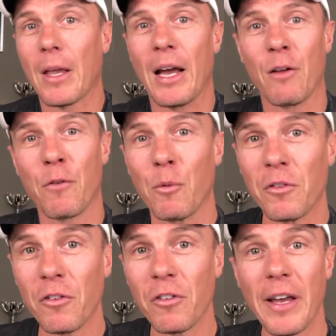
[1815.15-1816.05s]
And if it
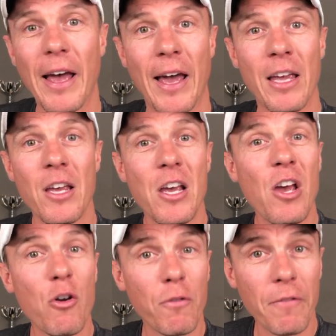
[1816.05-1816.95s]
was a CA
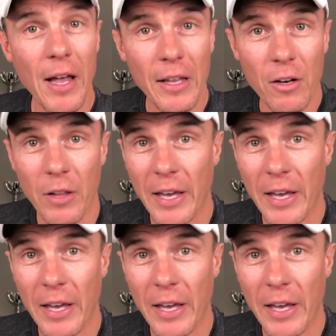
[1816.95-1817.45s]
who fell into